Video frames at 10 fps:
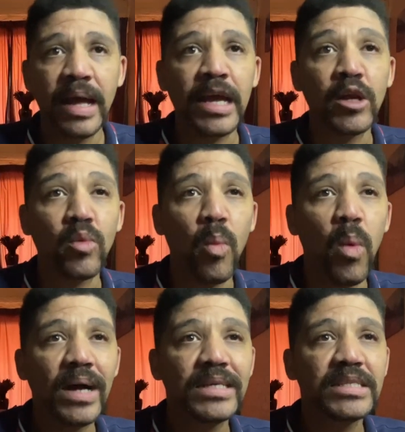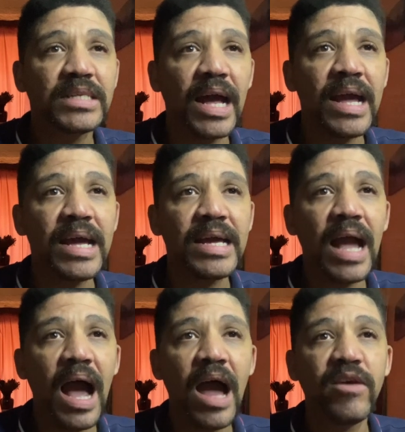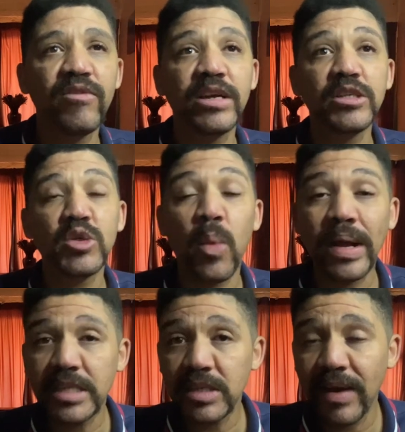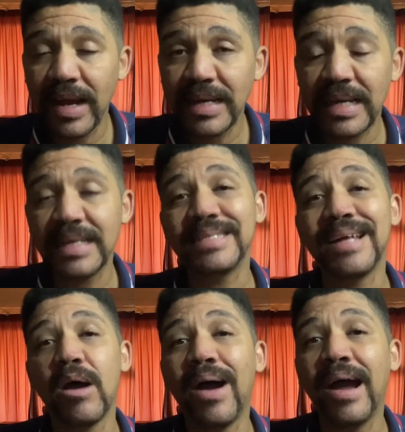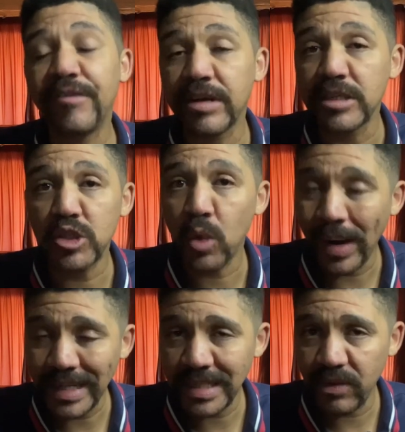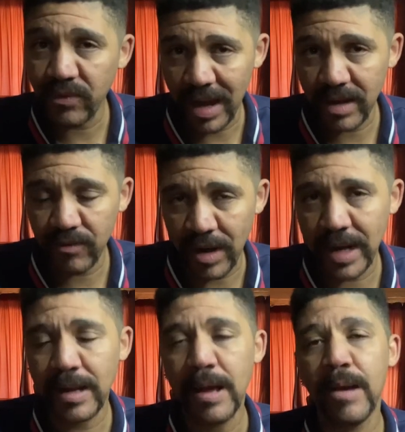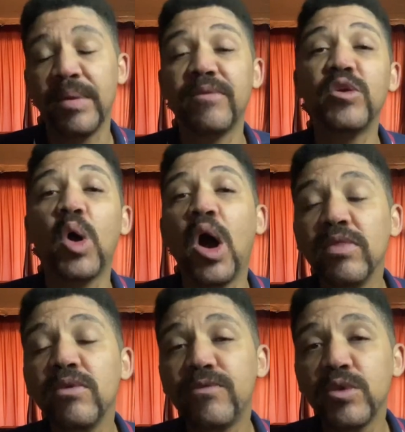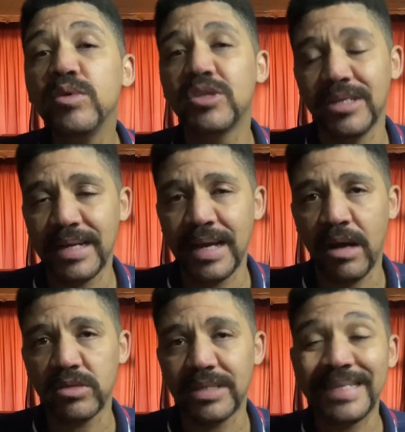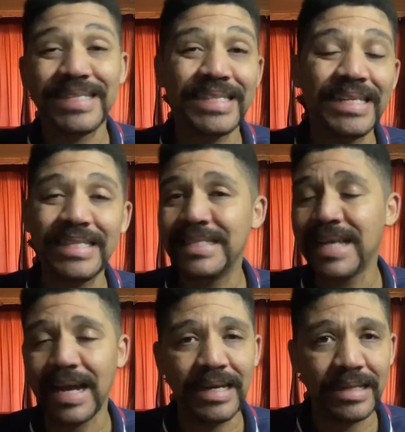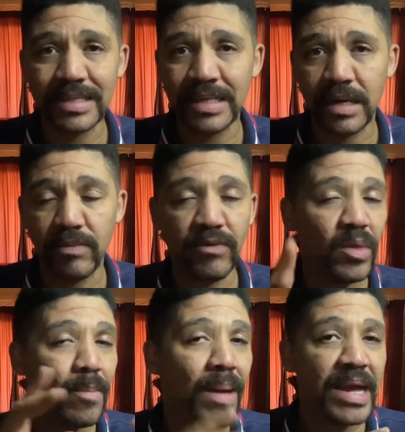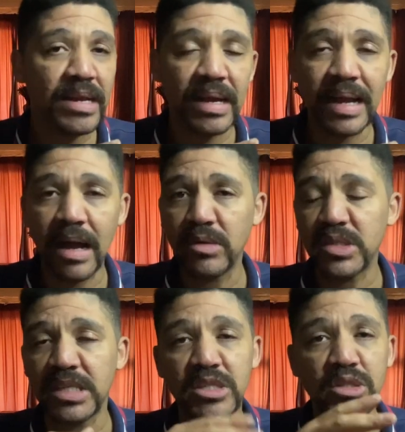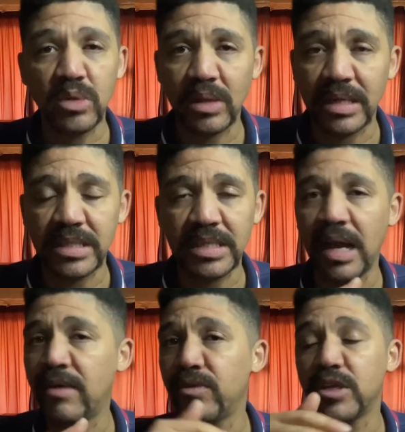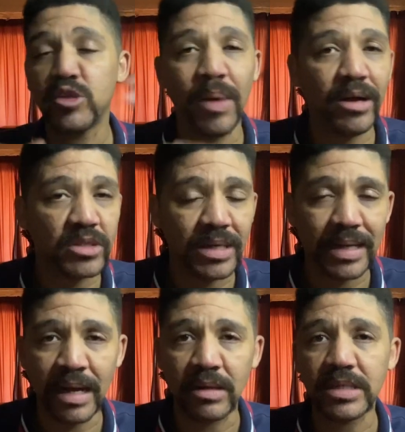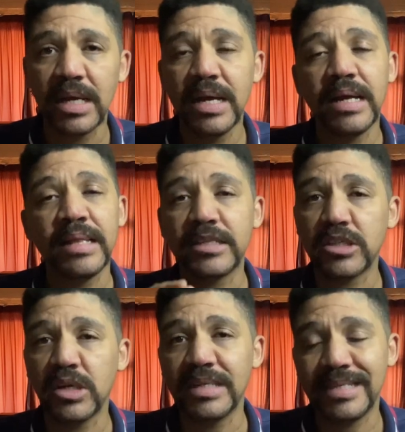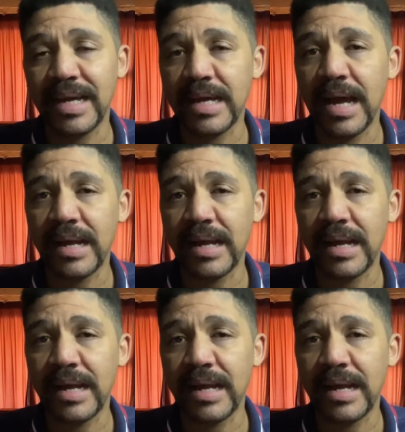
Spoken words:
It was 120 Rand. It is now 125 Rand. But if you're on the Fusion account, it stays exactly the same. For the main account, it's 230, and for the spousal account, that's going to stay at